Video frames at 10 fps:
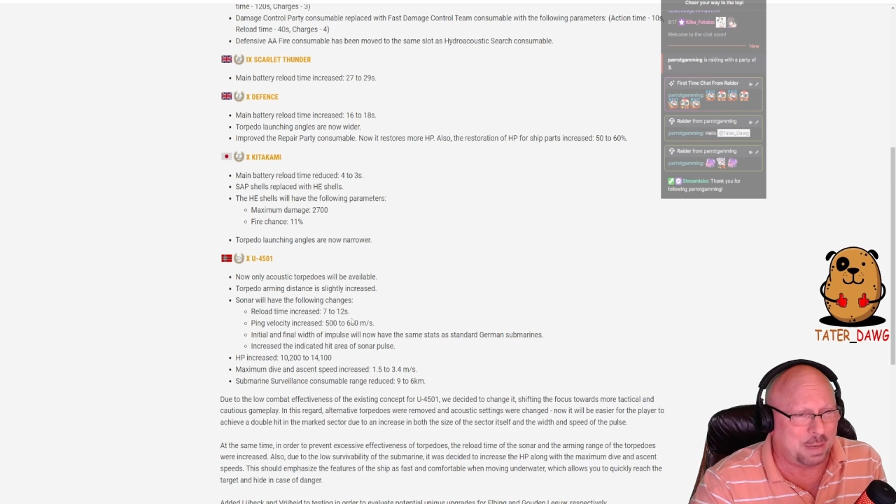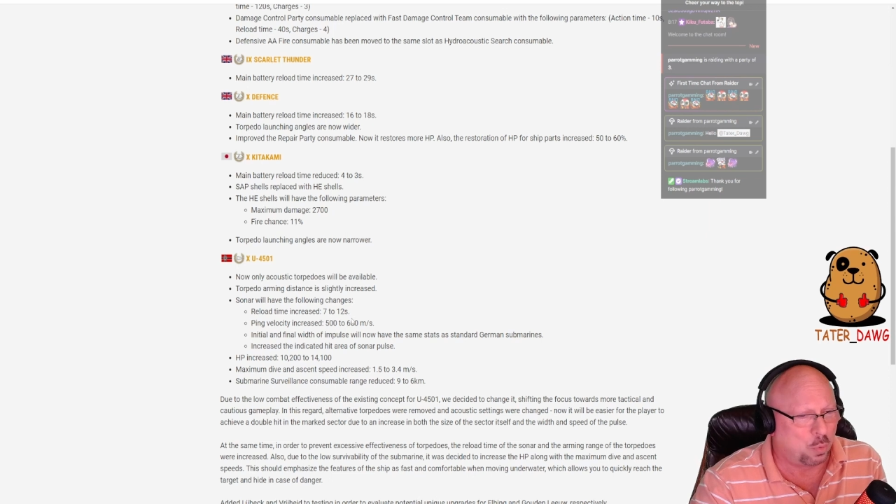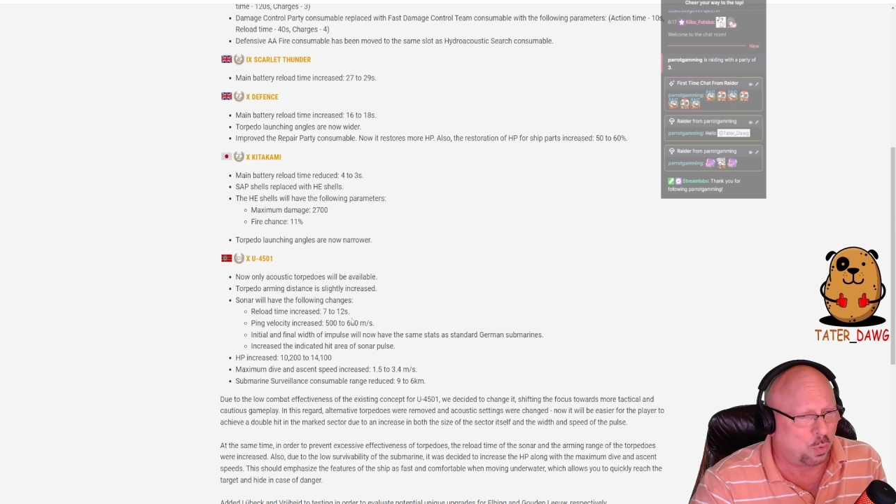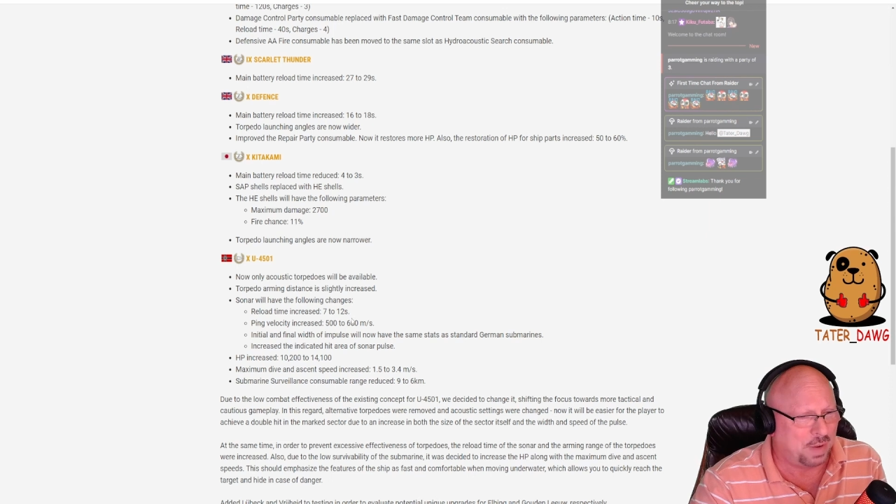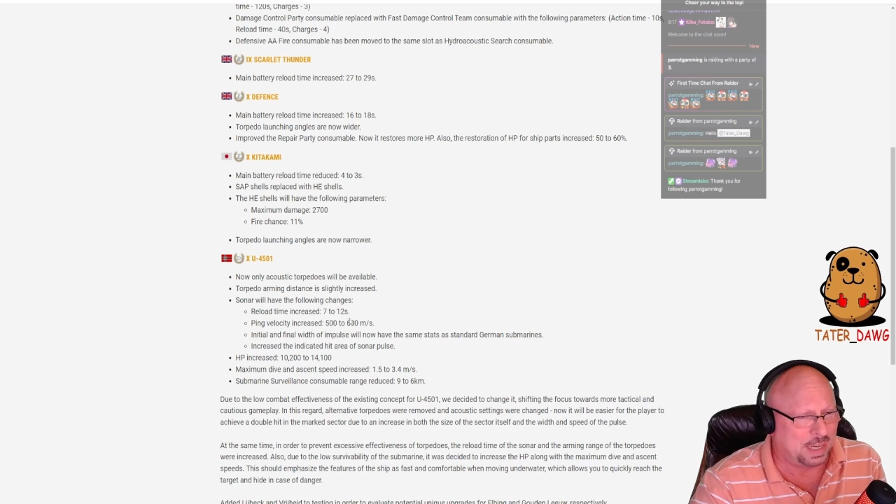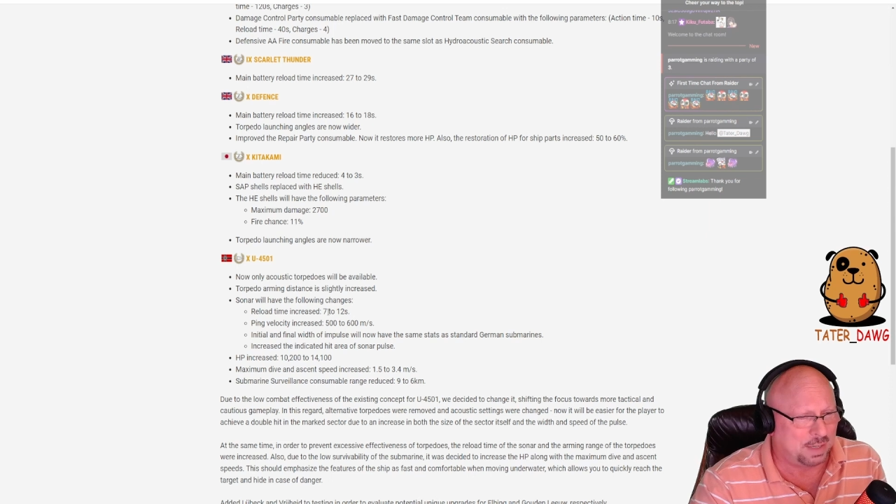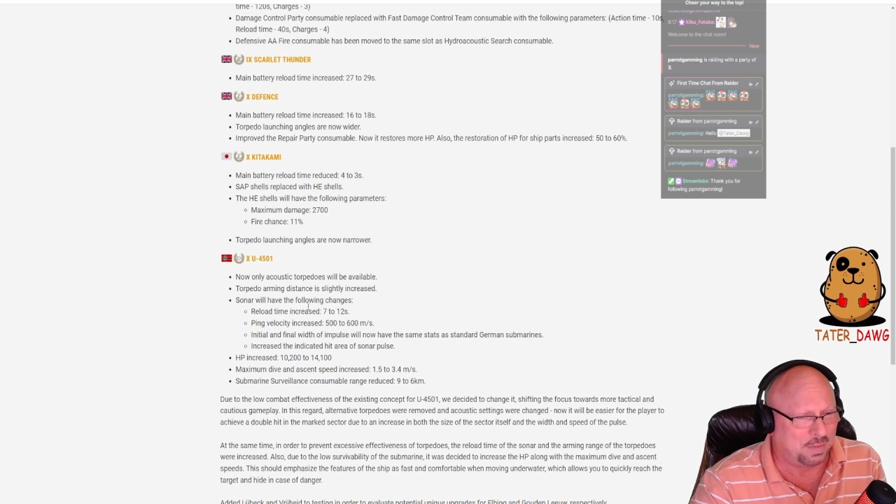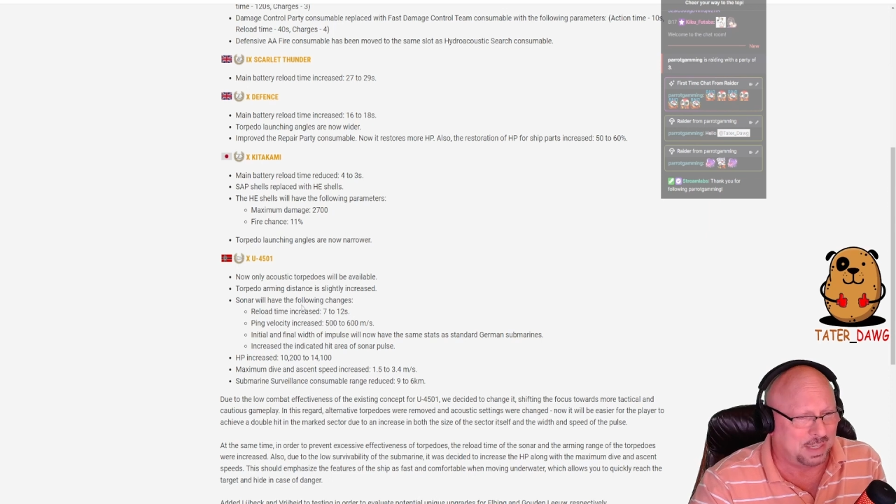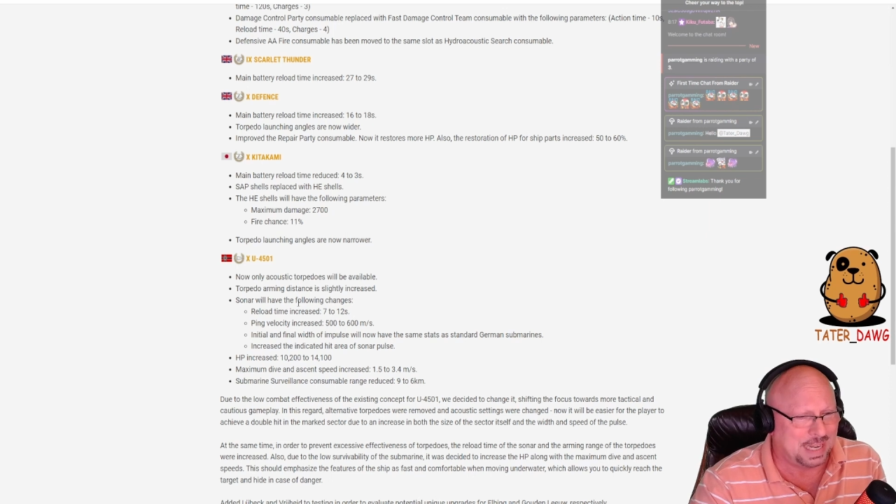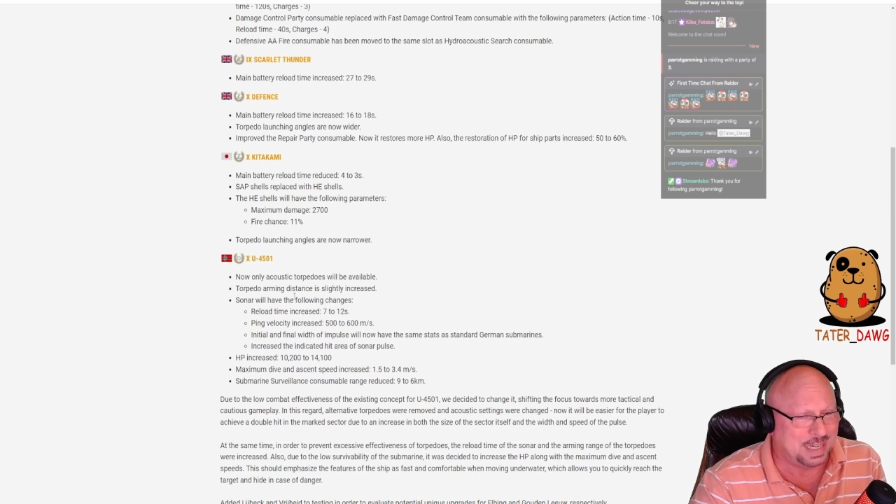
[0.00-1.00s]
more
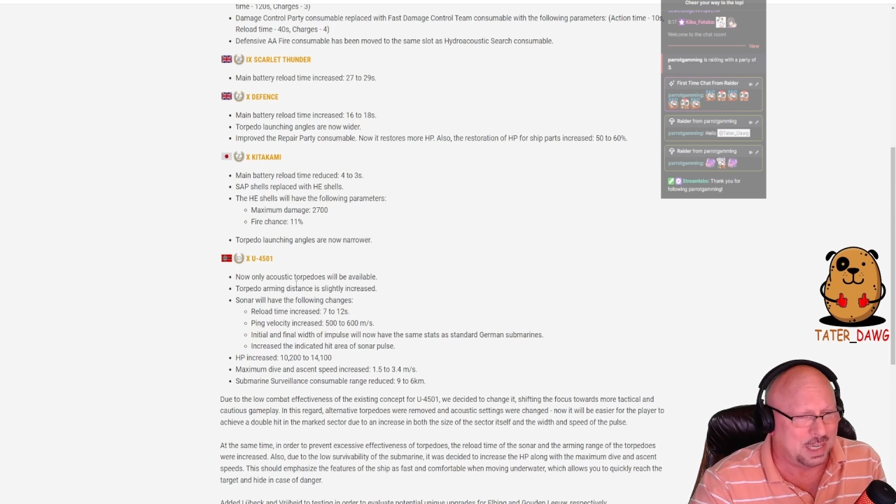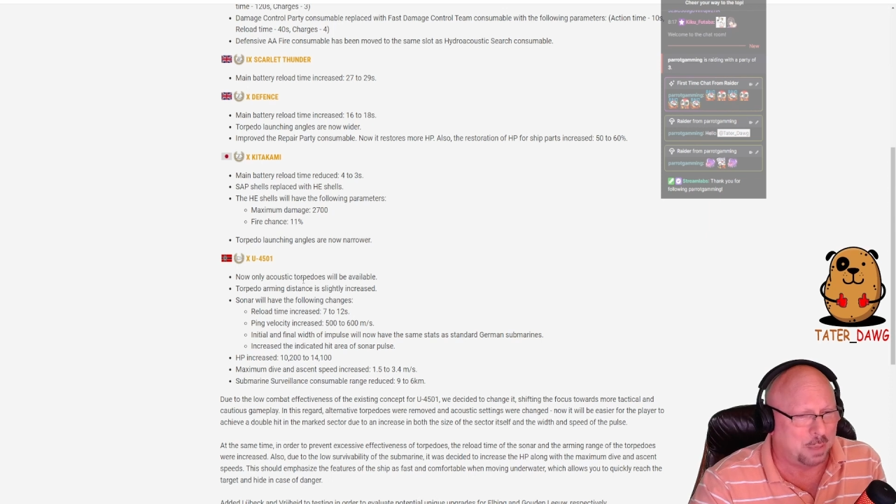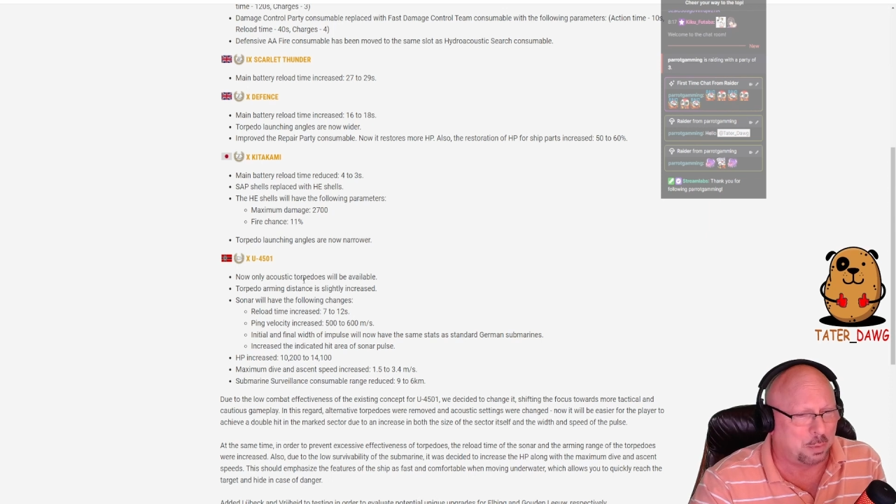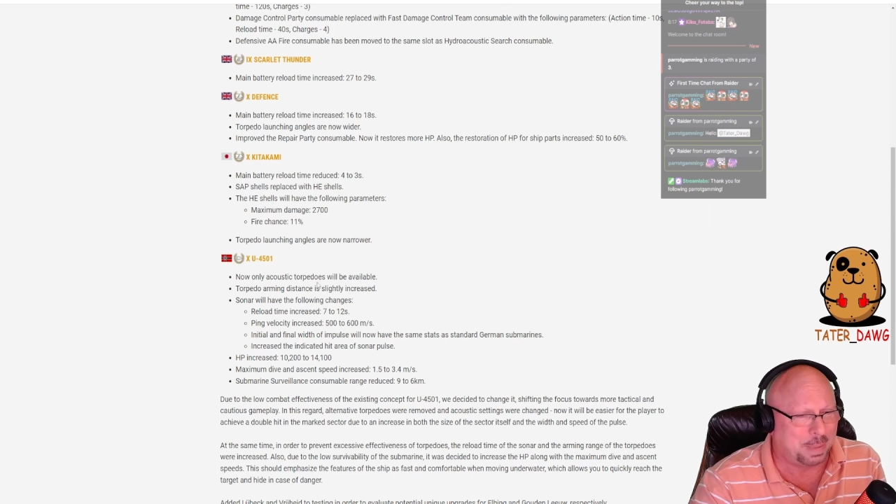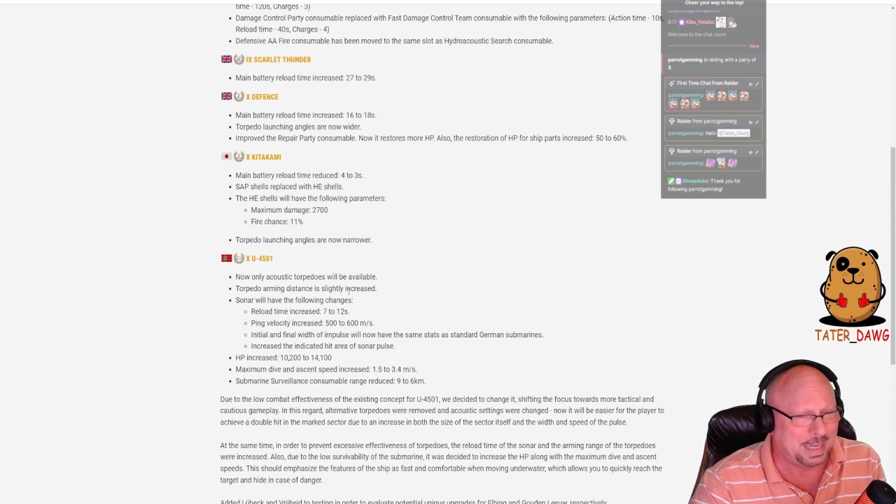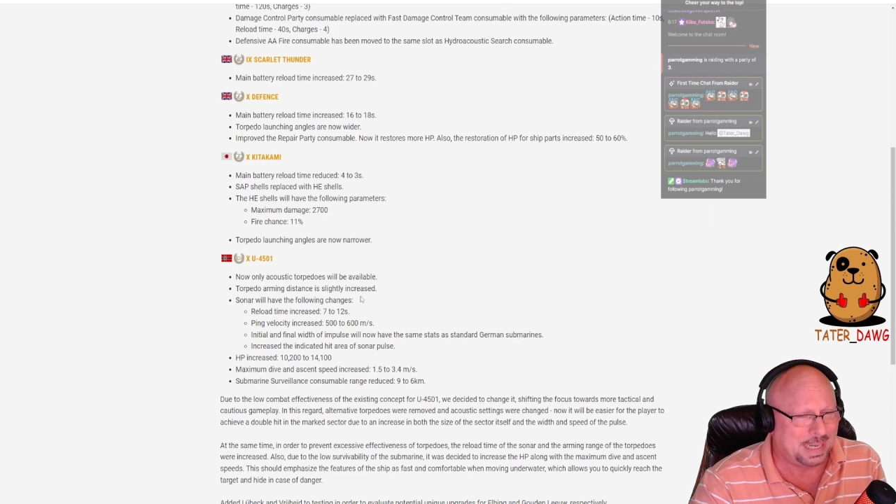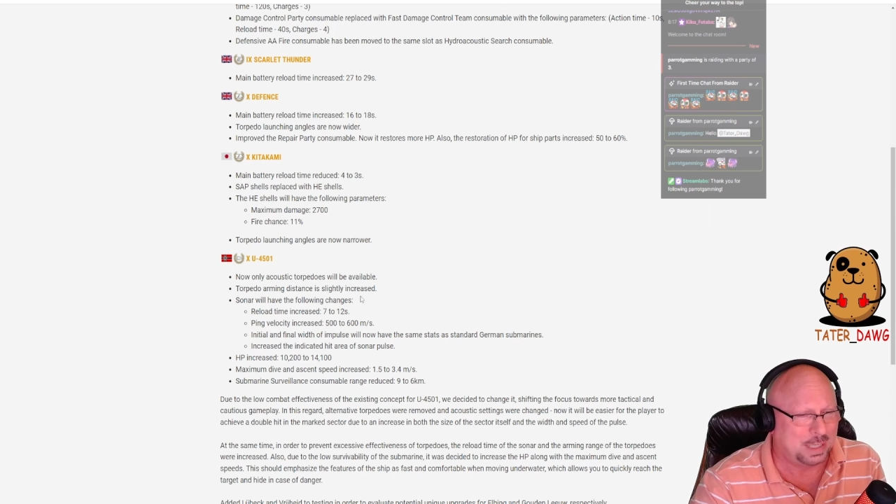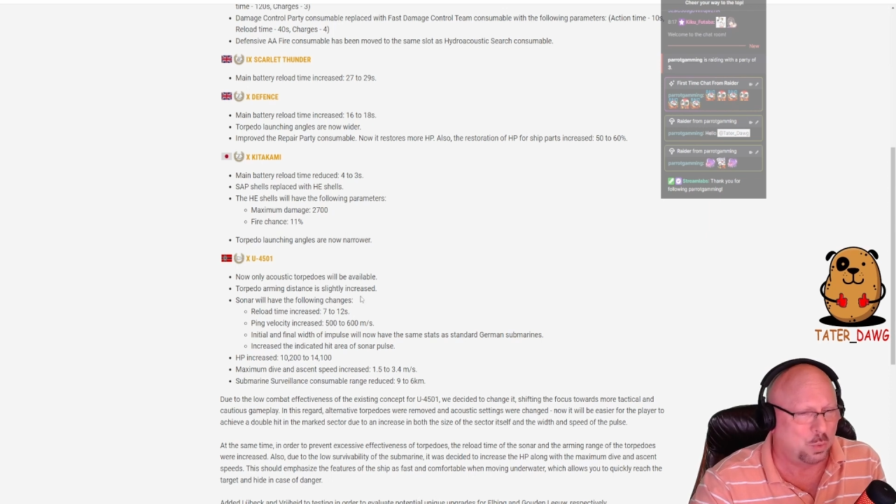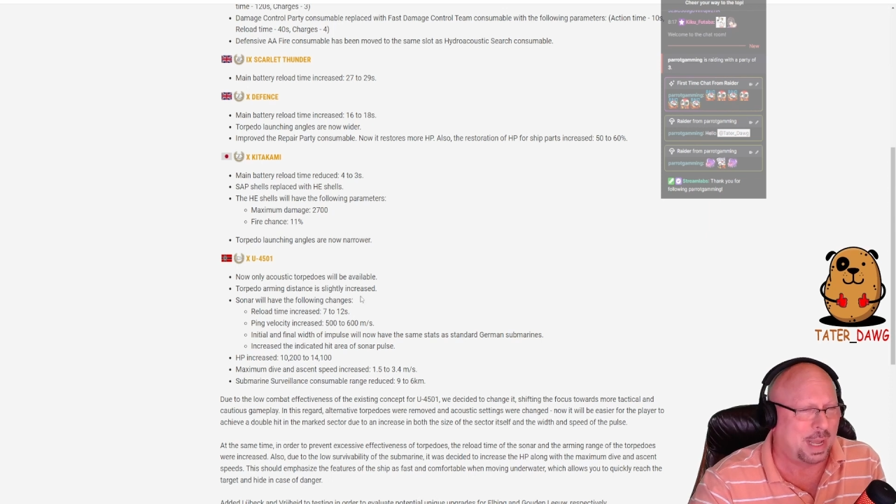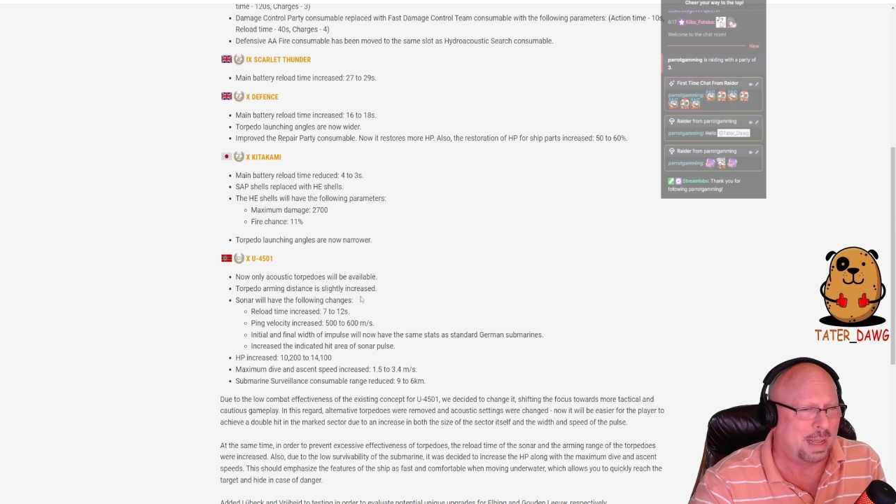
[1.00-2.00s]
effectively get double
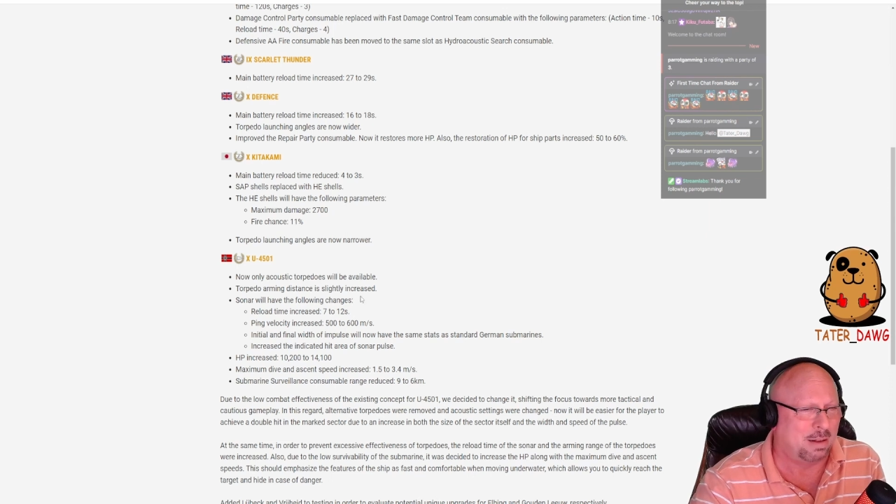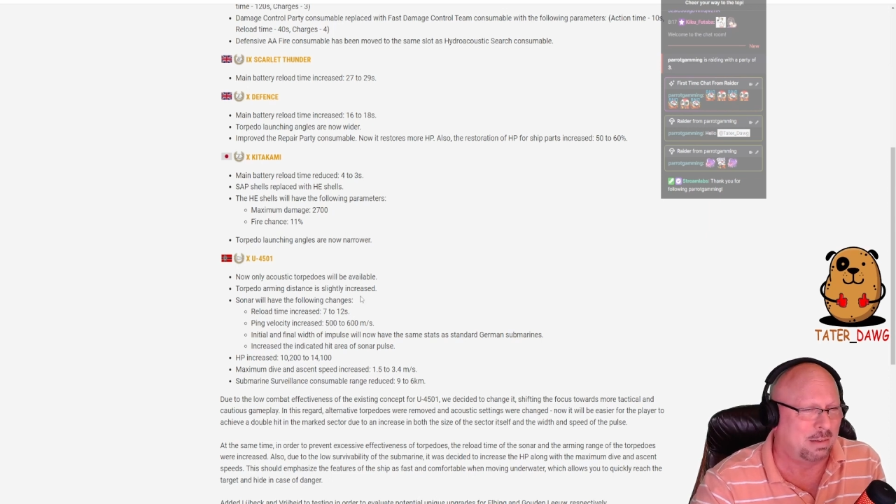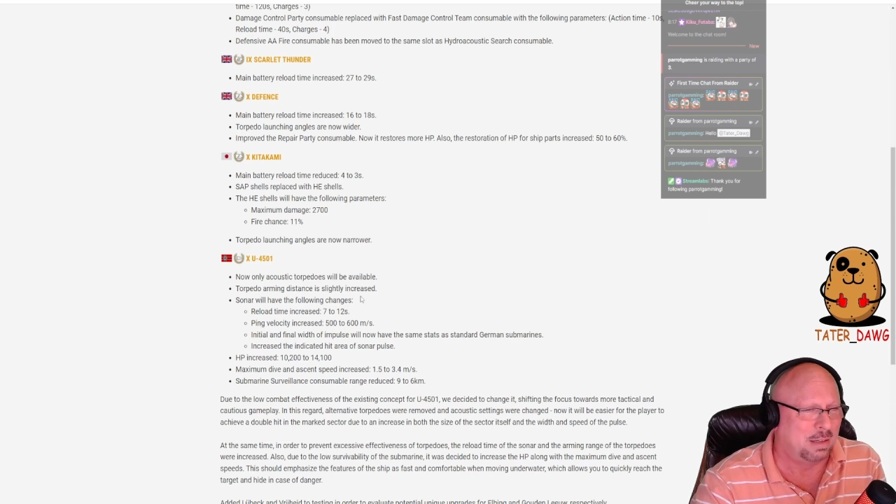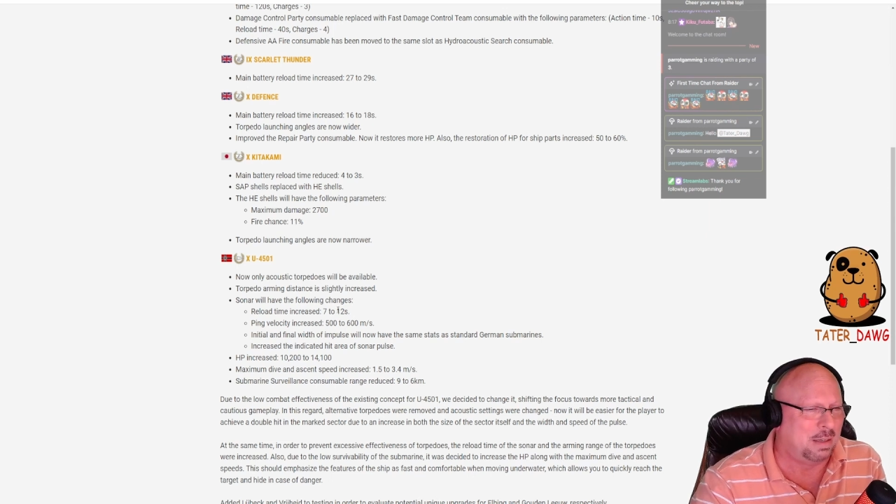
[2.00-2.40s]
pings while